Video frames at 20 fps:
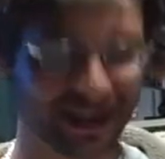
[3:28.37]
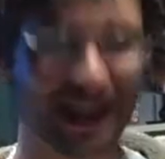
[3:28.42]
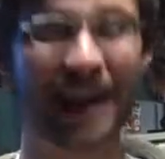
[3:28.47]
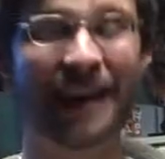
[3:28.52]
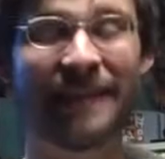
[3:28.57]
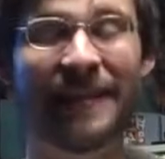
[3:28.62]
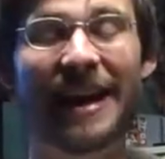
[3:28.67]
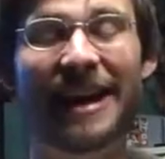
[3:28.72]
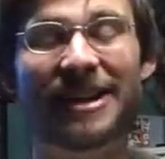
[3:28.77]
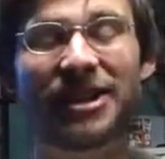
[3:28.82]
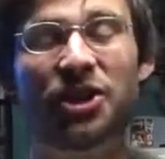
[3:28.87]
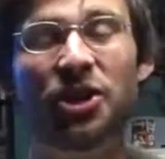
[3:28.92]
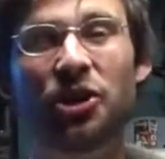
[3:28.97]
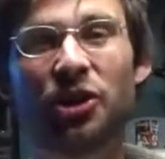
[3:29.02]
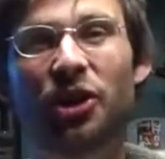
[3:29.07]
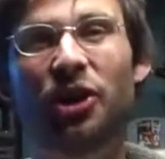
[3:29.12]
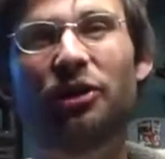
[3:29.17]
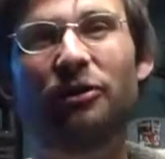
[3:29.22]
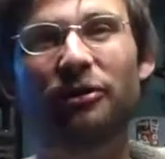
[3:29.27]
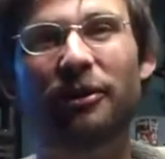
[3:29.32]
and that's
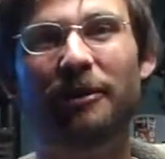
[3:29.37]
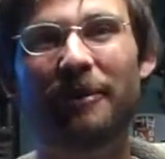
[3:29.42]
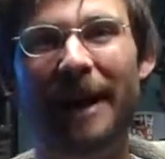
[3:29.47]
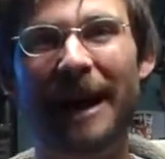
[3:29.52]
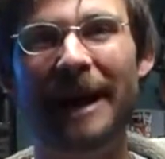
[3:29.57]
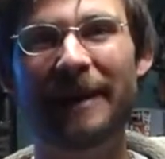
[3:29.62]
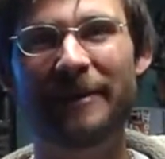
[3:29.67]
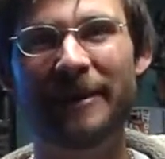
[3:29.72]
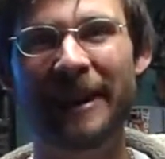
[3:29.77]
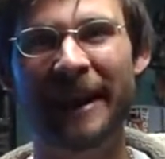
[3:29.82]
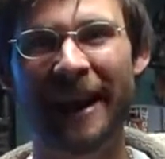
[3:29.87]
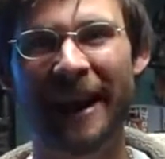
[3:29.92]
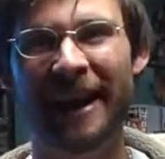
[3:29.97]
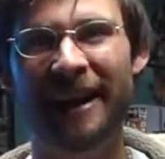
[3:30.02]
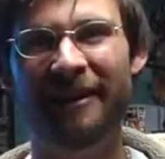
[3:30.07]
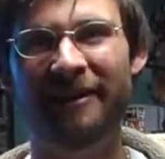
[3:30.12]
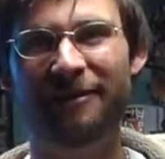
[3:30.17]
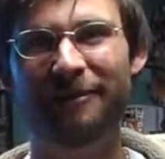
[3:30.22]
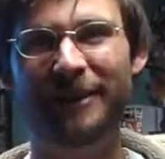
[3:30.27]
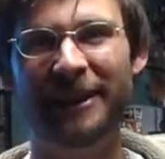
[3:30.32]
good for my
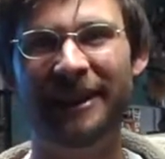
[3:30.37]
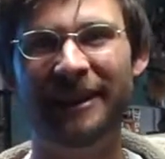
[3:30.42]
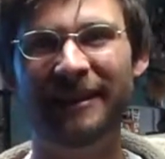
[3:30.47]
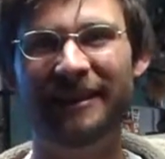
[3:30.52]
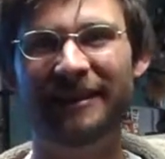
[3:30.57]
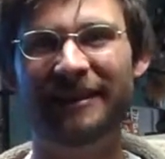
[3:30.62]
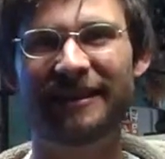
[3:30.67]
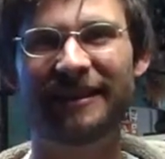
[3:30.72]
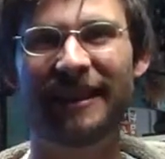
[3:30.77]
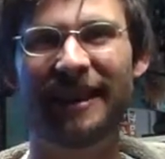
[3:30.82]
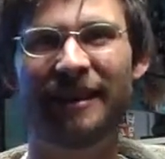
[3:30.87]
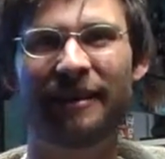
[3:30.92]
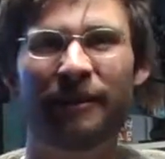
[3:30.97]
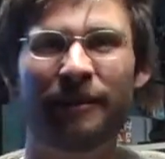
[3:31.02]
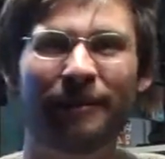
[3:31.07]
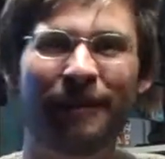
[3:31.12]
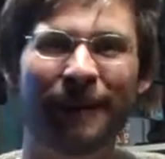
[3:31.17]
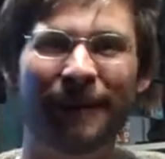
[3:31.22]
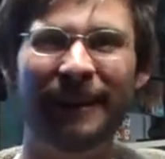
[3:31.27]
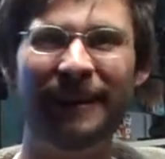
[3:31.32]
behalf, because
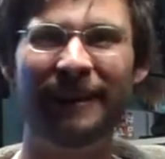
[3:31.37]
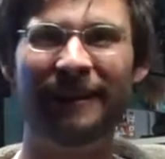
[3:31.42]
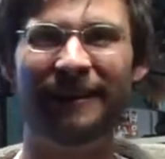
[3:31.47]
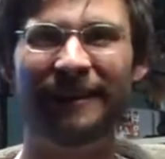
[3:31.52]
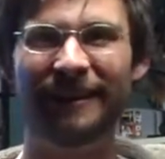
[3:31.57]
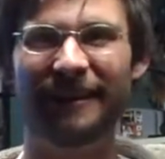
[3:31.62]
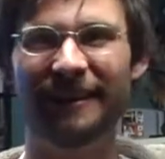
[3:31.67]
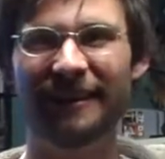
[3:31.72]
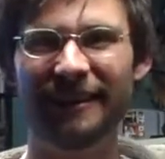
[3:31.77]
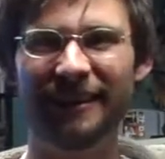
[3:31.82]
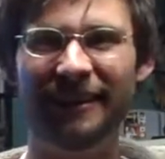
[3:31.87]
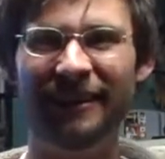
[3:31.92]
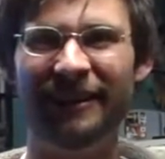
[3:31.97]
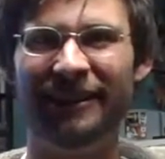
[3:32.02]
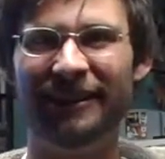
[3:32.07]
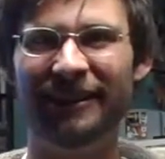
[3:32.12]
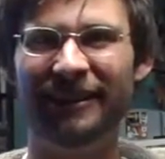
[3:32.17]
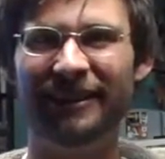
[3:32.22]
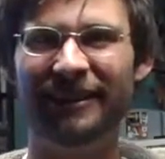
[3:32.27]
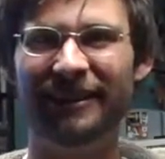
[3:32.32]
everybody,
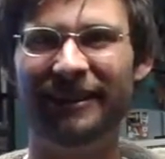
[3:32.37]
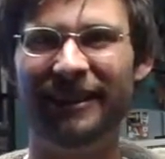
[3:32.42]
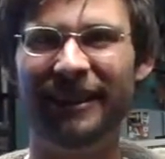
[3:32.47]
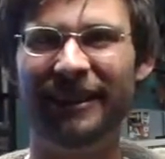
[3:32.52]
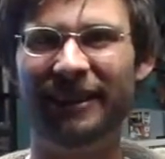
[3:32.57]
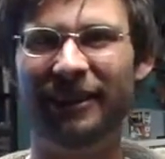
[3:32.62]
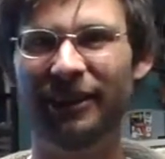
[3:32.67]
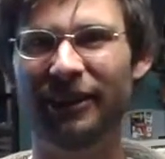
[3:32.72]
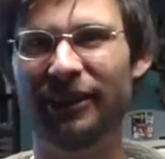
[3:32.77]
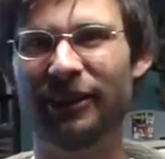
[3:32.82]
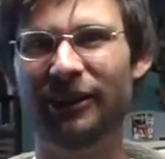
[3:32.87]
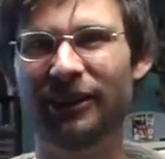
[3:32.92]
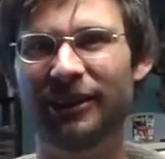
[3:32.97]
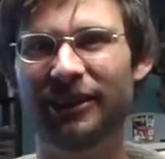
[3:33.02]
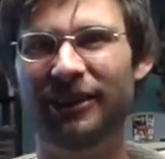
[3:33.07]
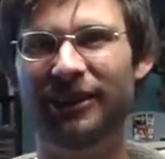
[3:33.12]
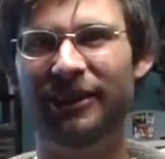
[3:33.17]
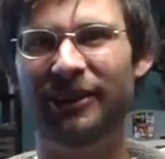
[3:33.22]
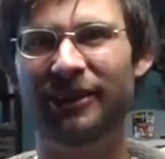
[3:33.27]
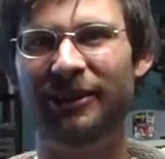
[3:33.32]
is like,
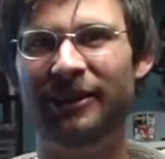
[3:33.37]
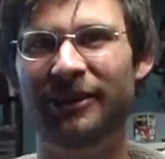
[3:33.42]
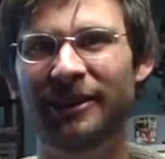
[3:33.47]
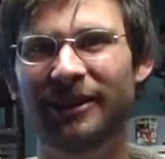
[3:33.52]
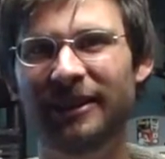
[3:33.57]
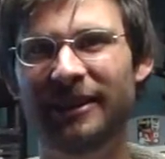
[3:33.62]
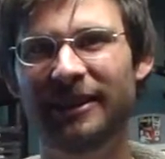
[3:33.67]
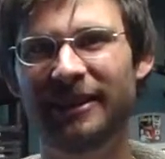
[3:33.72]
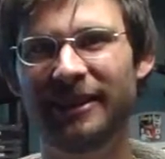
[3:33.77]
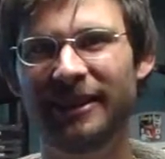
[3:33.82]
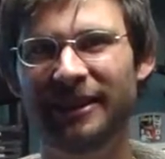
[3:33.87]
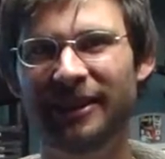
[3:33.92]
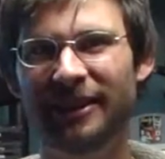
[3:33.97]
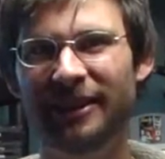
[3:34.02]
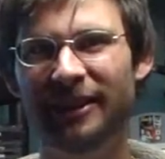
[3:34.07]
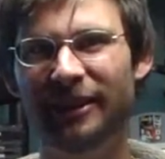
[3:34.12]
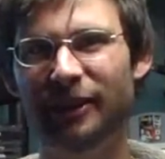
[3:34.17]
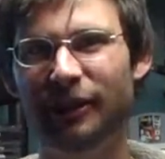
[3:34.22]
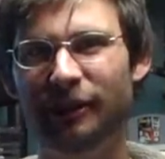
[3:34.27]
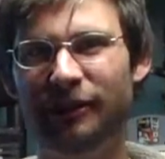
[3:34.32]
oh,
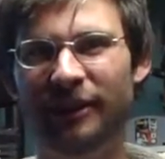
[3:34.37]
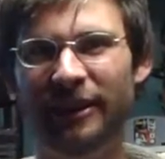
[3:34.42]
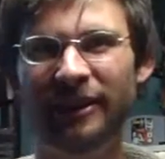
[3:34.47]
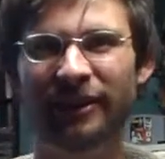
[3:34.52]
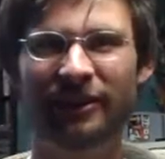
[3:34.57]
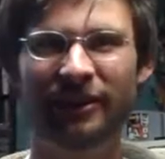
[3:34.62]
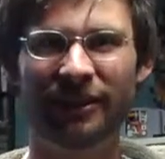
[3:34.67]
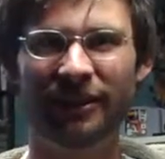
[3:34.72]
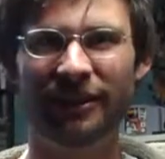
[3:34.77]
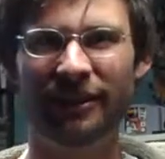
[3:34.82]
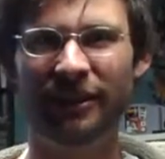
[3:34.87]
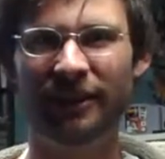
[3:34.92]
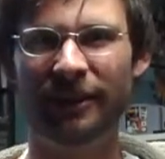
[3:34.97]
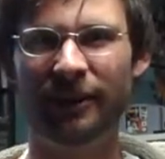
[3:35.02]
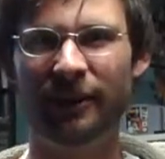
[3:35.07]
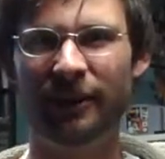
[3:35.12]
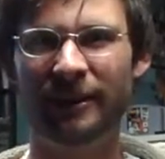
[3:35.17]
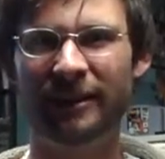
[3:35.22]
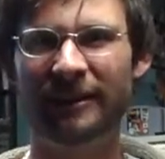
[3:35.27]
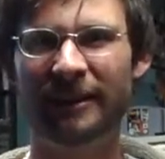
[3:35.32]
Uncle Victor,
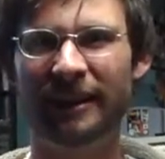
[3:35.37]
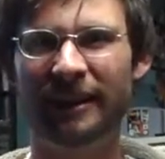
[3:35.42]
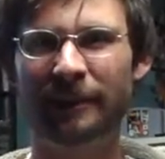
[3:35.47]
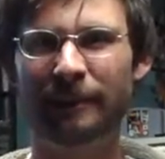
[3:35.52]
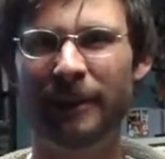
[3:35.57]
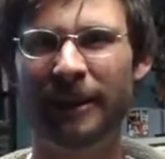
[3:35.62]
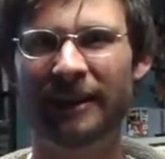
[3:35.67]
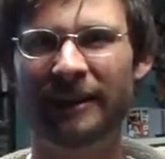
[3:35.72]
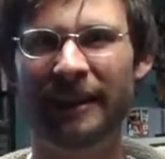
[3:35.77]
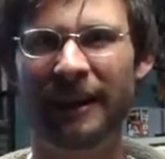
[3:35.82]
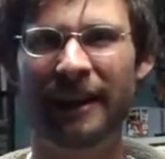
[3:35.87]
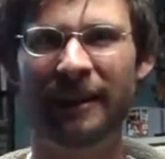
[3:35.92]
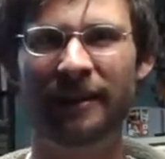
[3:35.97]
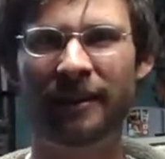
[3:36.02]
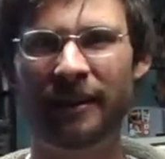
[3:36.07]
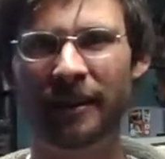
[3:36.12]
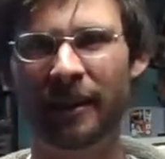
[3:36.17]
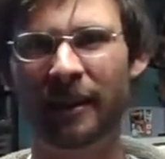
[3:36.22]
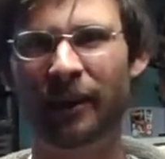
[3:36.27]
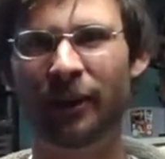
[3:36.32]
it's like my dad
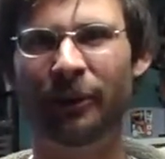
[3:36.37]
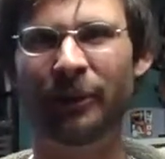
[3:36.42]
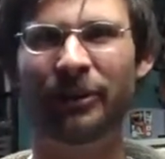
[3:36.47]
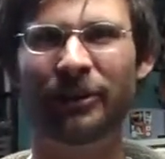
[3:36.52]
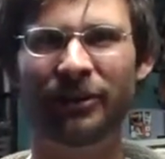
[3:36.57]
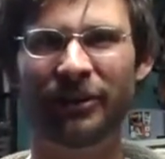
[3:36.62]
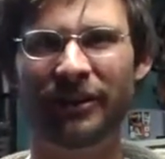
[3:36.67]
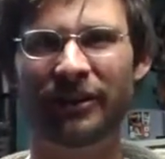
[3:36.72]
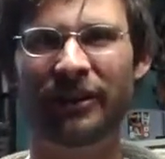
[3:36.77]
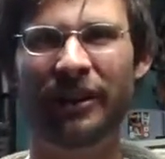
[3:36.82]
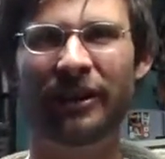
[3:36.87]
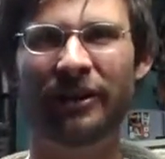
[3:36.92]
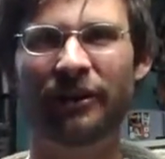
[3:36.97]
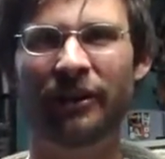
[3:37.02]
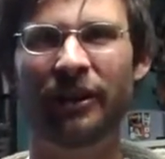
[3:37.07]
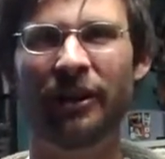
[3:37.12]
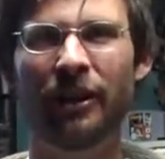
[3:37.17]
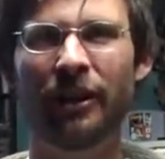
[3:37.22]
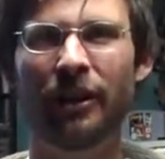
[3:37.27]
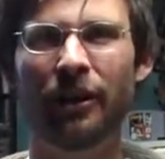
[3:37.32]
always
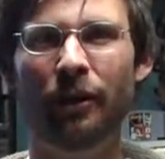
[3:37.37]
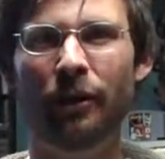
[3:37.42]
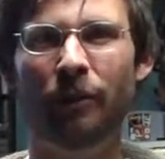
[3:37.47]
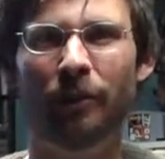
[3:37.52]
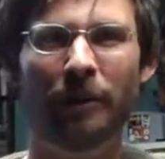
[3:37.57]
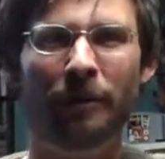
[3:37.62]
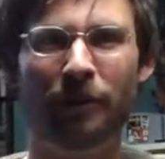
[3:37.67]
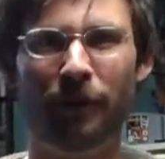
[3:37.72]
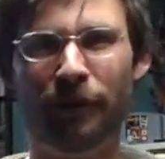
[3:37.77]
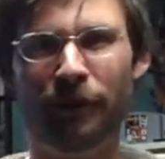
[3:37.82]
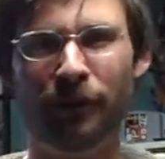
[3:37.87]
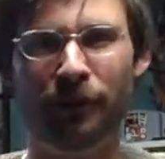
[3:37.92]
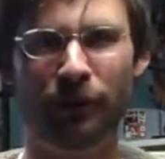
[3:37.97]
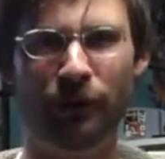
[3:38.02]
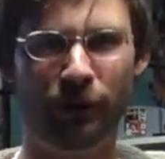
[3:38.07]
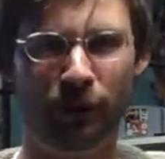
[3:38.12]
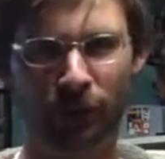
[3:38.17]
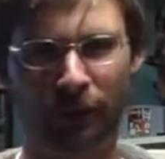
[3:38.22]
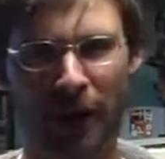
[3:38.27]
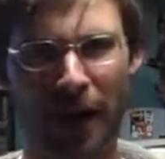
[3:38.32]
says, my brother,
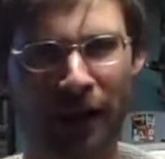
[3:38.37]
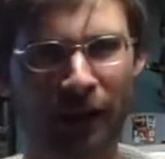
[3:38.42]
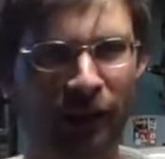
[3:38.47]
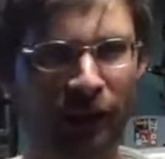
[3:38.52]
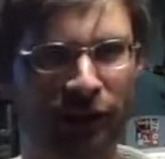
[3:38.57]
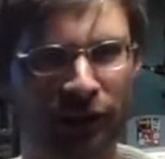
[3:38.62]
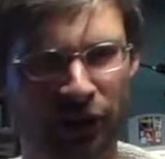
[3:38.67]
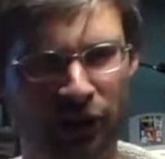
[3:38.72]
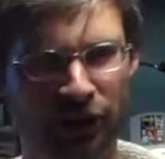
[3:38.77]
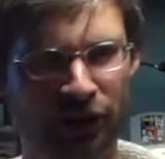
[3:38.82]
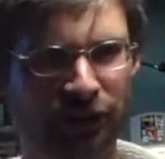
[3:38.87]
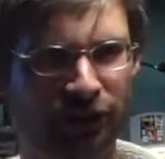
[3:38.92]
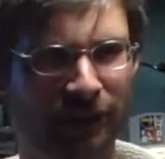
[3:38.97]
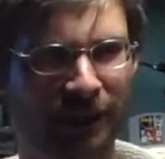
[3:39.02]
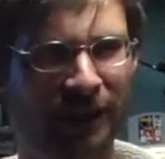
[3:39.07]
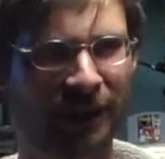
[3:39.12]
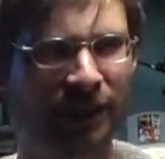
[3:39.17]
neurologist,